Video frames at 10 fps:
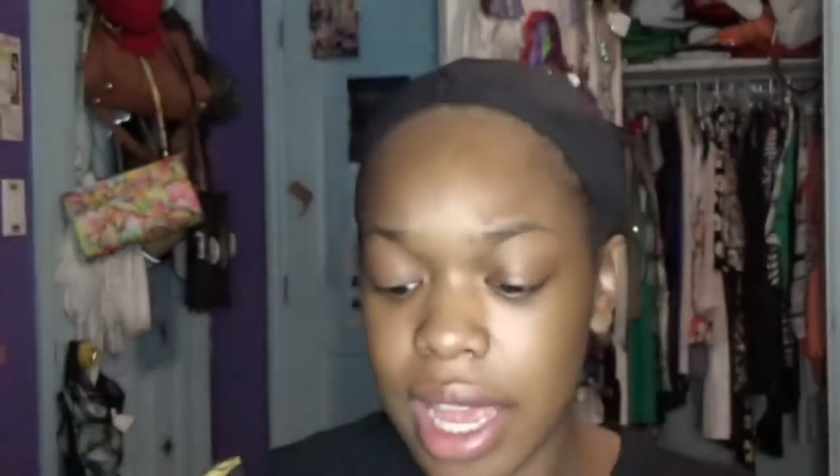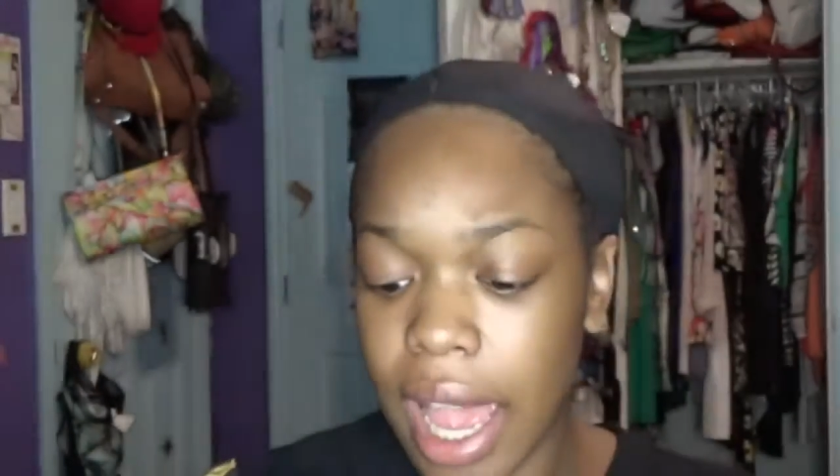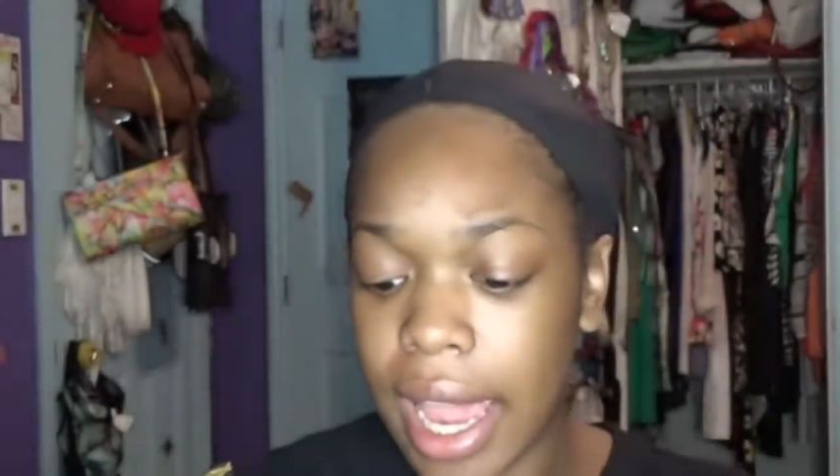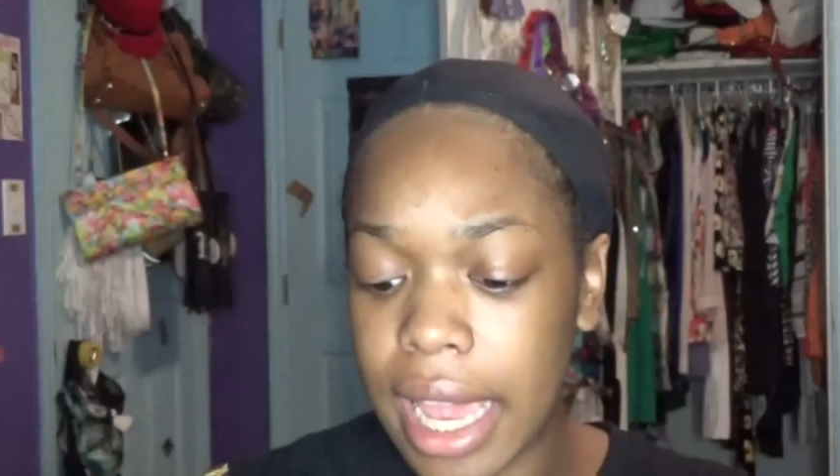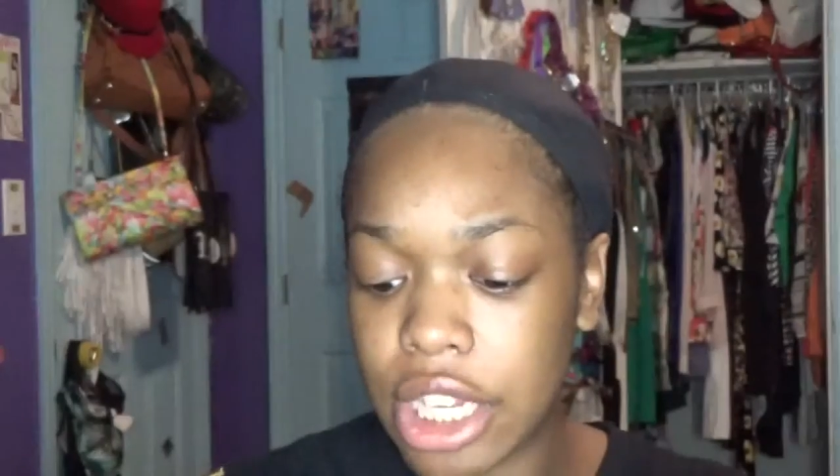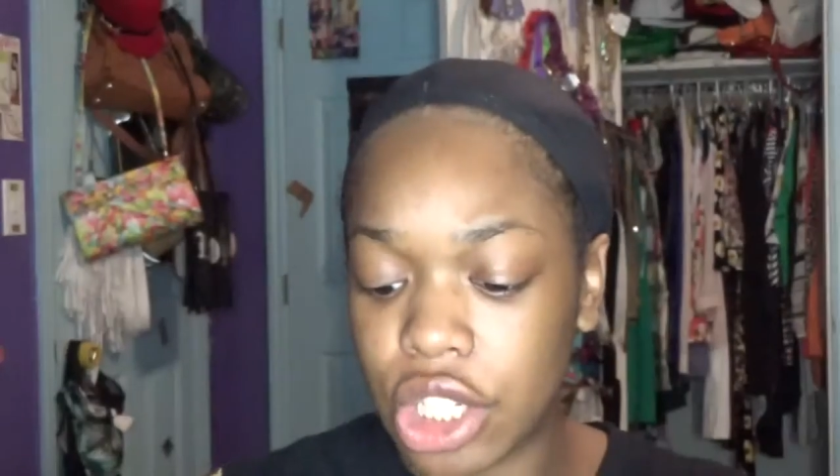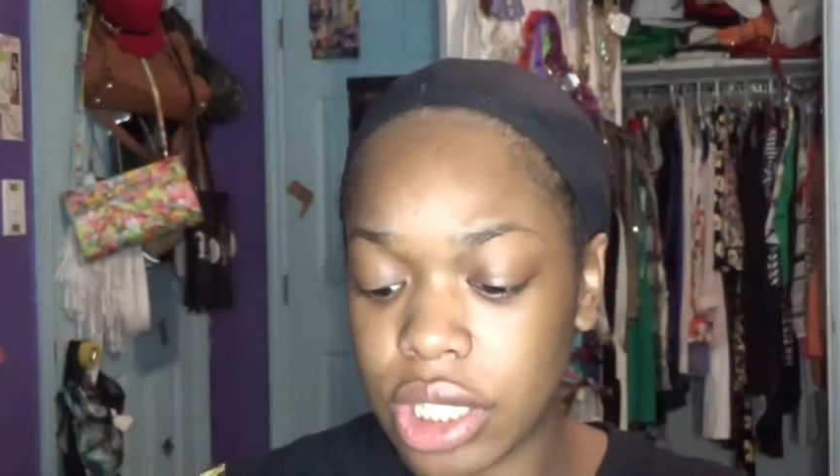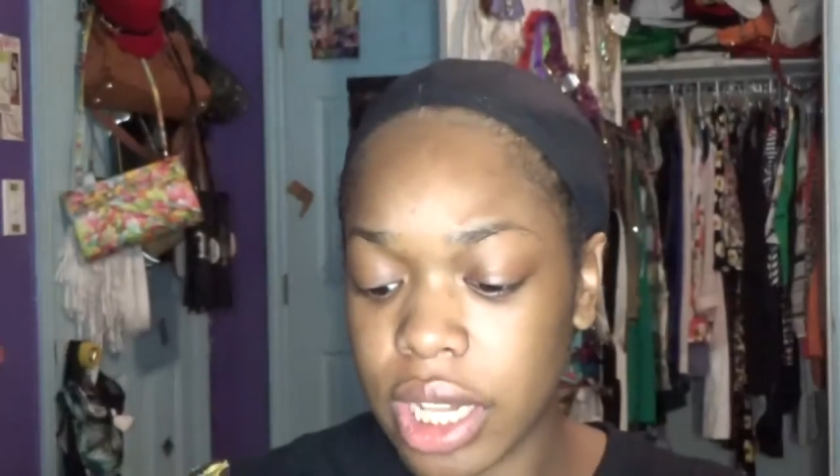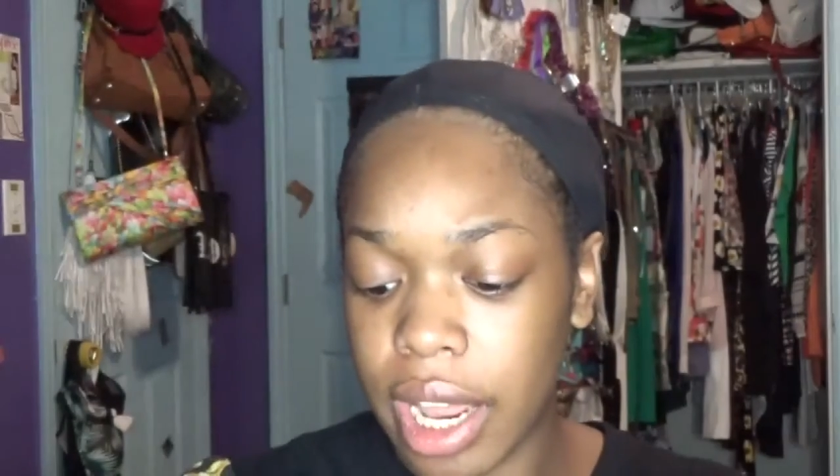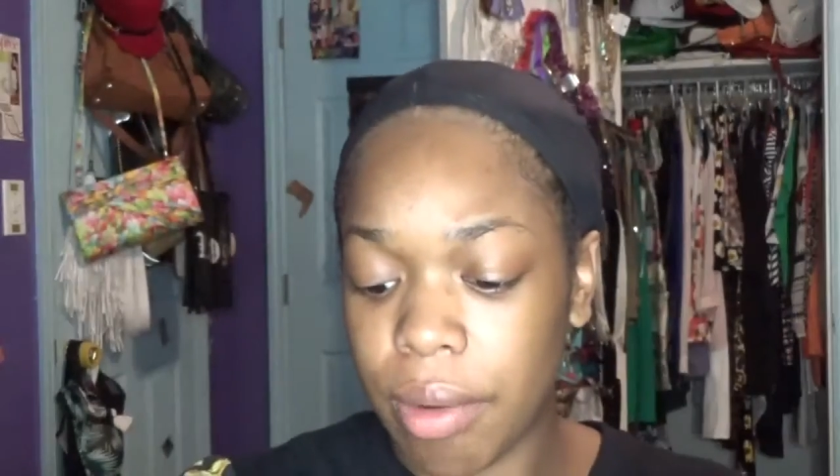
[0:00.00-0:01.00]
and
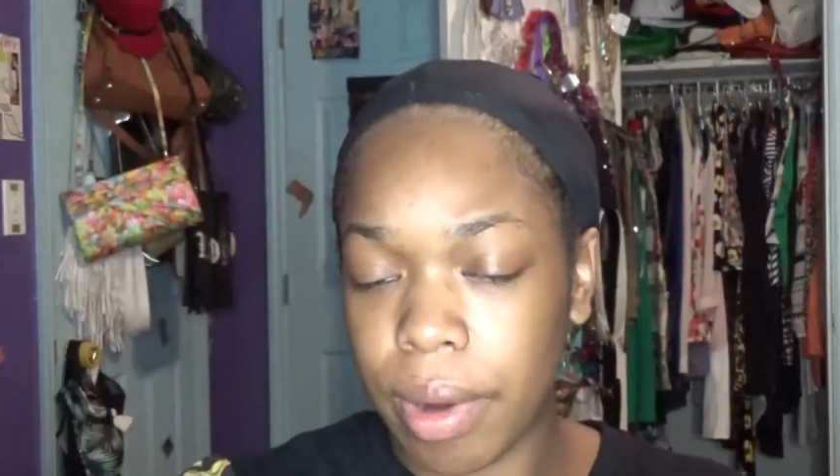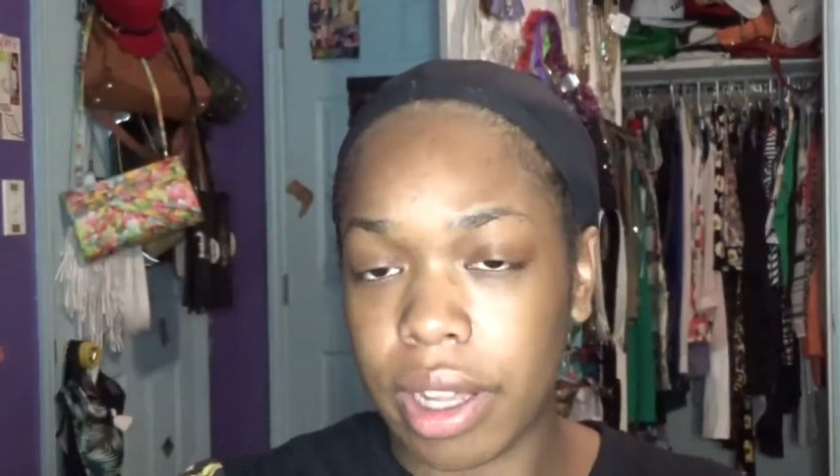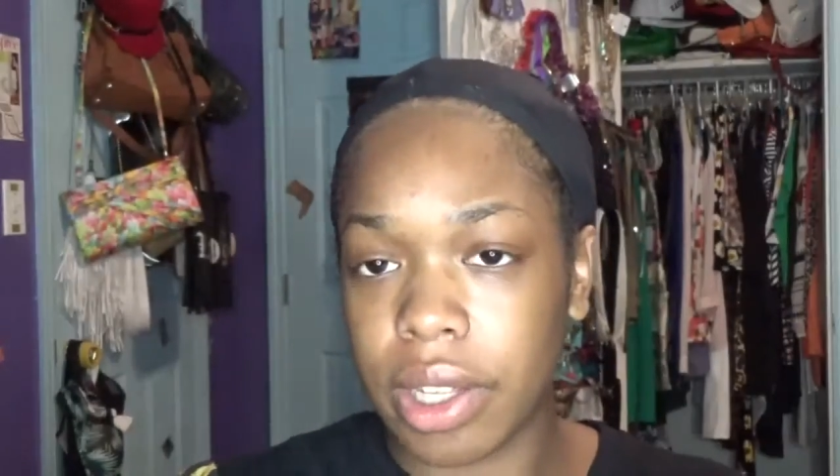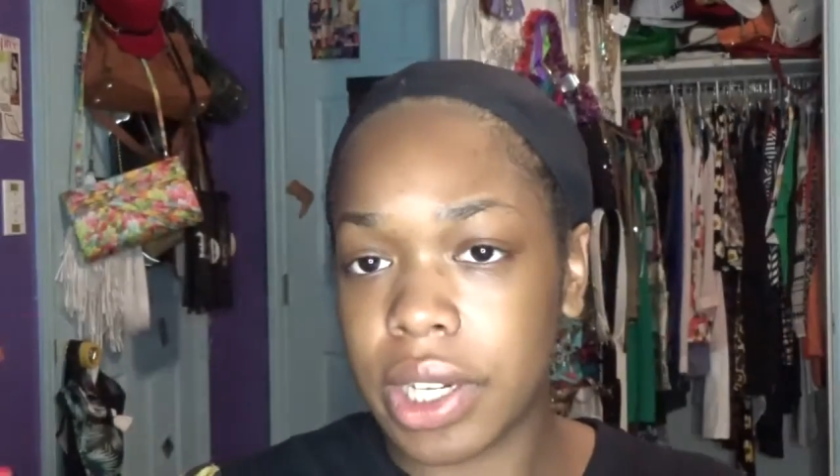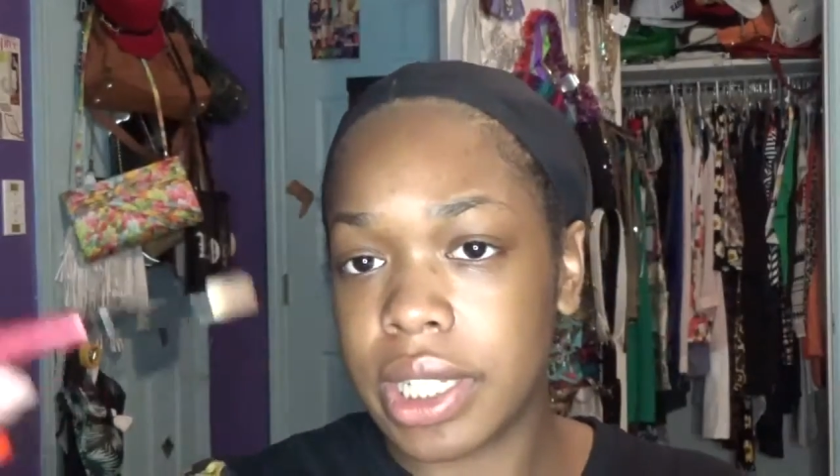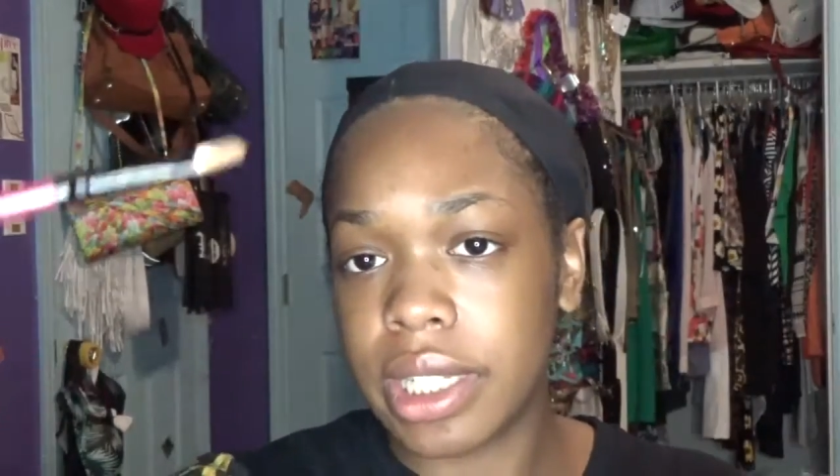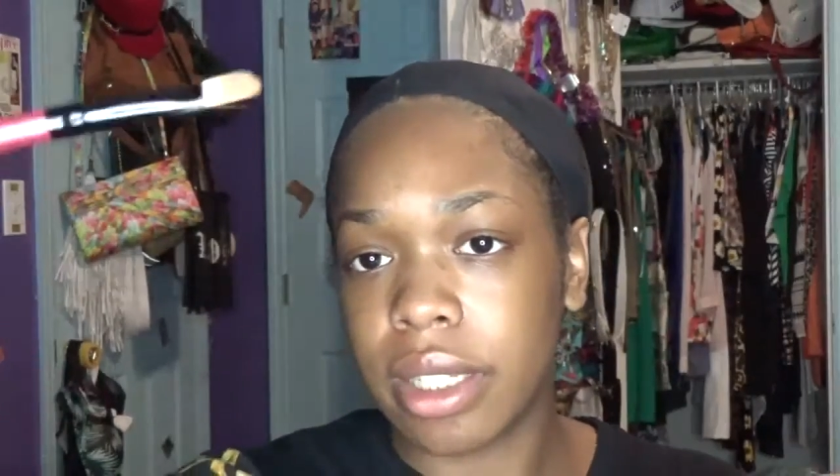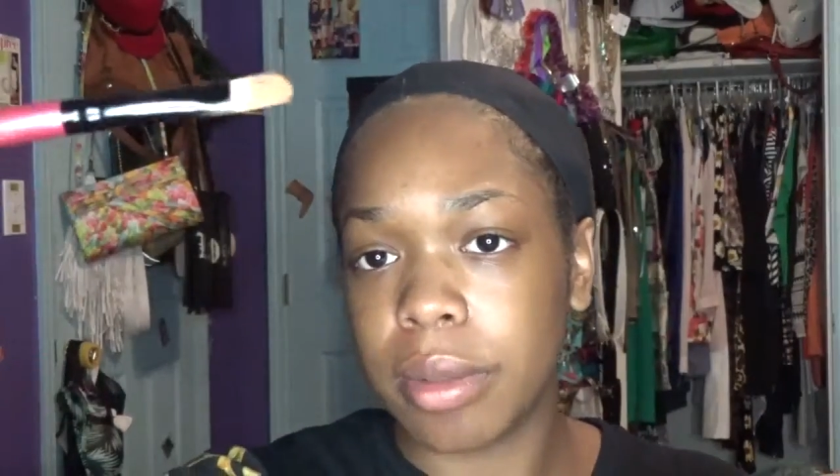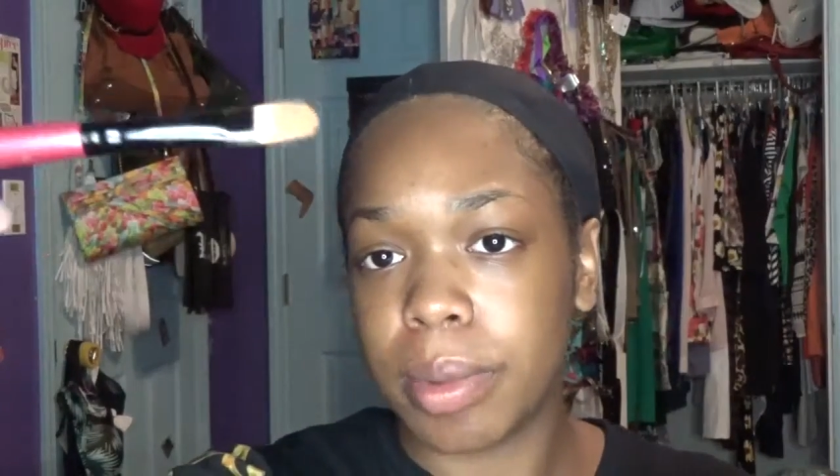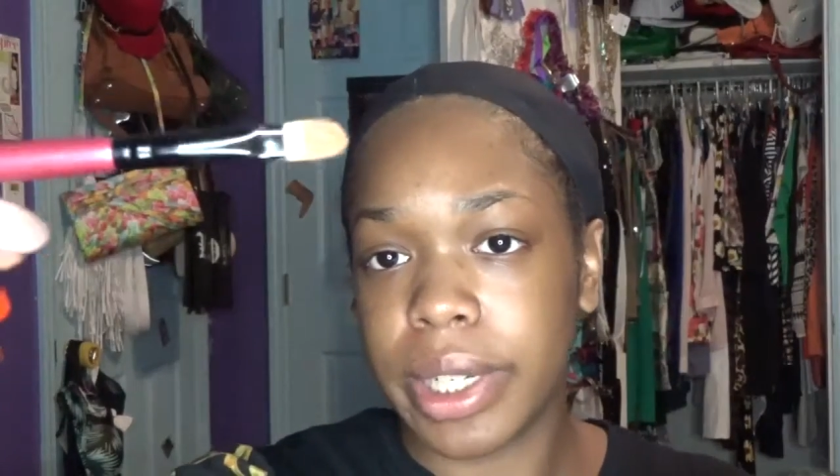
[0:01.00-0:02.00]
just a regular
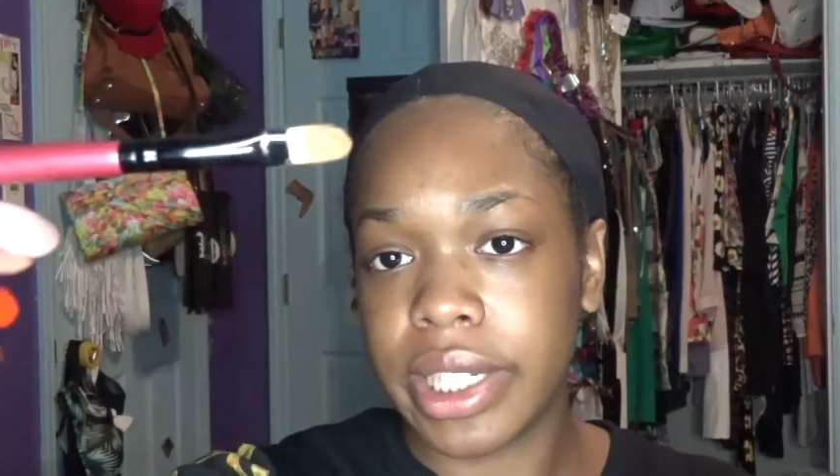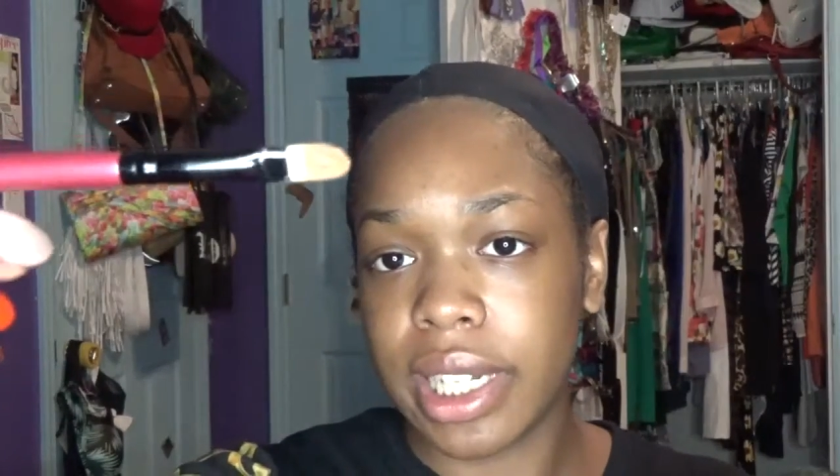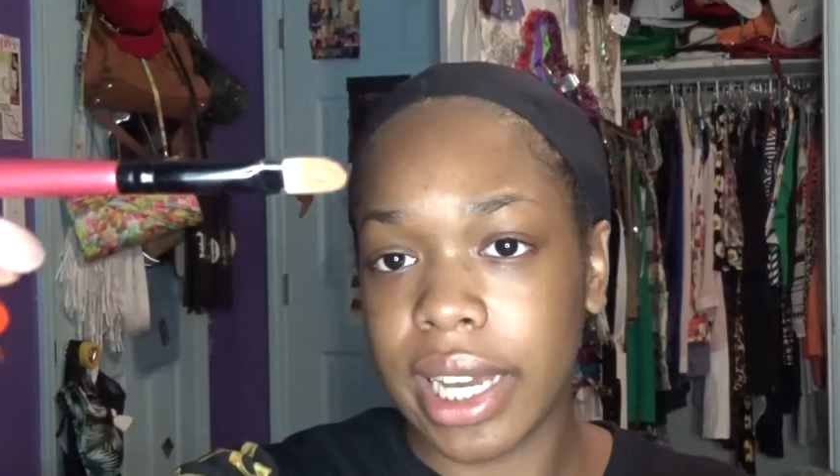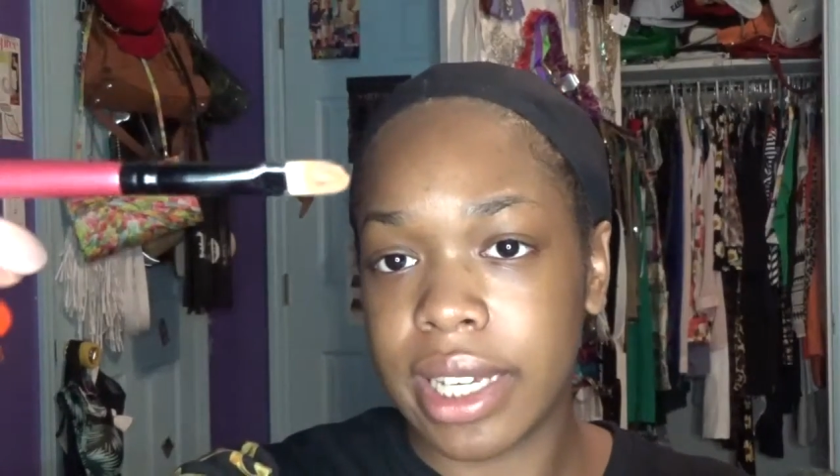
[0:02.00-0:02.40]
concealer brush like